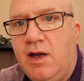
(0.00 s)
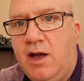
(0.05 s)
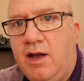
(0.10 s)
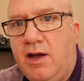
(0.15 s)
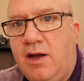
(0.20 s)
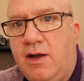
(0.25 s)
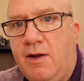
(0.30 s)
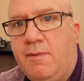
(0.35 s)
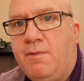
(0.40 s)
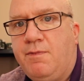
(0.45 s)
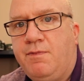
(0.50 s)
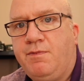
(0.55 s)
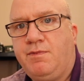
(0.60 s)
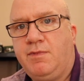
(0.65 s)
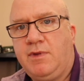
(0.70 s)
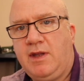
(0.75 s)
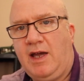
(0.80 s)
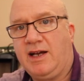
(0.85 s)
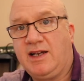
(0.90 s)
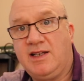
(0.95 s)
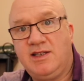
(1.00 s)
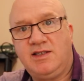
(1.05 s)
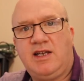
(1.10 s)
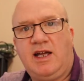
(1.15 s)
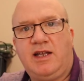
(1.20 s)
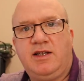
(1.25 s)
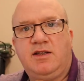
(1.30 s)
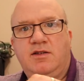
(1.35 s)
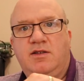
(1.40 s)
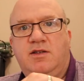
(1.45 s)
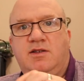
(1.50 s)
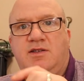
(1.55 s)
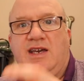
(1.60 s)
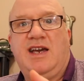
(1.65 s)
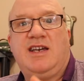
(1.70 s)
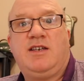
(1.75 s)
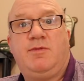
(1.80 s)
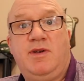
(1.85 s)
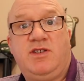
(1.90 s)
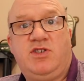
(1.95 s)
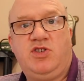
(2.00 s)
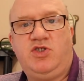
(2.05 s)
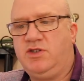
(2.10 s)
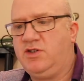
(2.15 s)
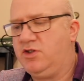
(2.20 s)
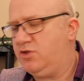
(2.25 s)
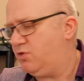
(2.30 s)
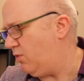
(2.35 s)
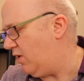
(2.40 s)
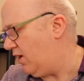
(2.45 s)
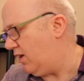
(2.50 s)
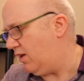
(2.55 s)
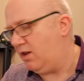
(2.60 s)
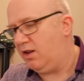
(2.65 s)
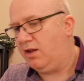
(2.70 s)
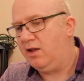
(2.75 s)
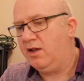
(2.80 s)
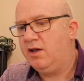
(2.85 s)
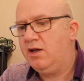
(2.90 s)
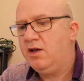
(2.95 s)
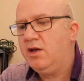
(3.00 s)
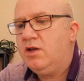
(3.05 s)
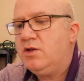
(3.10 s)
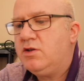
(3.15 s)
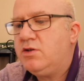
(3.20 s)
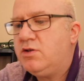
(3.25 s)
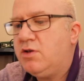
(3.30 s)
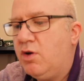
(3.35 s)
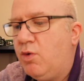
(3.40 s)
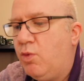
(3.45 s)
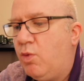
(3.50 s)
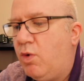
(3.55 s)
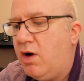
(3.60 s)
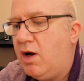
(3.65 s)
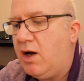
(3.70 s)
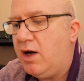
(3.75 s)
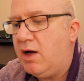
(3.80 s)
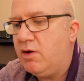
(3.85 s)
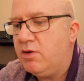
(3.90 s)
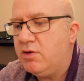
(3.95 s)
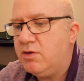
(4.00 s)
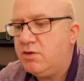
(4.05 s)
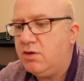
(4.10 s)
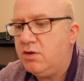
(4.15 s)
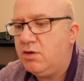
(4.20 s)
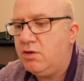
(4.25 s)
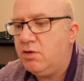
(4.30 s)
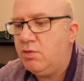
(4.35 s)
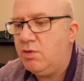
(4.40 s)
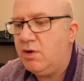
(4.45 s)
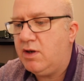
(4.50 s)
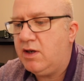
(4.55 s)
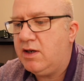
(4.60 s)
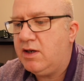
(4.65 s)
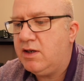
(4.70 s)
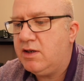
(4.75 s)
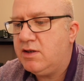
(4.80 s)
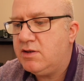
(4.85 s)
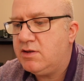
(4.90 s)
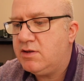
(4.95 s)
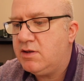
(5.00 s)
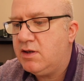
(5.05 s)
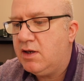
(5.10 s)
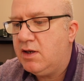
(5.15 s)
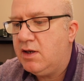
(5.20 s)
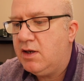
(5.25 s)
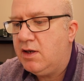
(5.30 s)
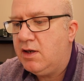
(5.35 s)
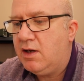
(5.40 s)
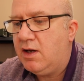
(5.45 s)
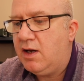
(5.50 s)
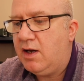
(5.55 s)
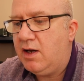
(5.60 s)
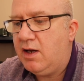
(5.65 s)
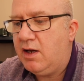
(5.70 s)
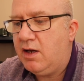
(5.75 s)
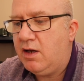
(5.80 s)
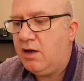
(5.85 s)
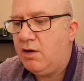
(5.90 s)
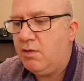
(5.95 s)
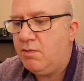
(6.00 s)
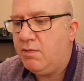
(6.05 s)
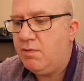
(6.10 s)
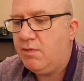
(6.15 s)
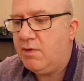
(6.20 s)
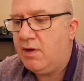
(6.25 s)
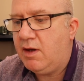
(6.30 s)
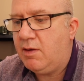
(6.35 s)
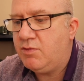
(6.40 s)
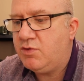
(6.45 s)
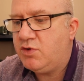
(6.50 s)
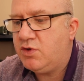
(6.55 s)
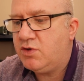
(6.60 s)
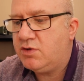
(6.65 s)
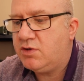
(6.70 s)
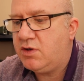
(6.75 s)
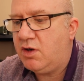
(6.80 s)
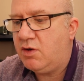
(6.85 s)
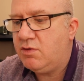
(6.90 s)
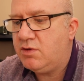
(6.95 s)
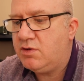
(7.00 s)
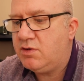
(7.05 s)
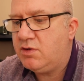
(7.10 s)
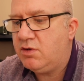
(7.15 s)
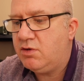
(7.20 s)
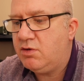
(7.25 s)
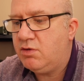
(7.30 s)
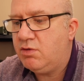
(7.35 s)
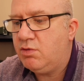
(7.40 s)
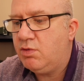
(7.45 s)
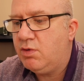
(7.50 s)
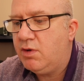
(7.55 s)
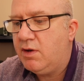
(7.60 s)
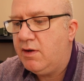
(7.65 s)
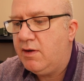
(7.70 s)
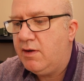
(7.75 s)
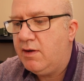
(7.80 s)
I can send text messages as well. So what I'll do is I'm just going to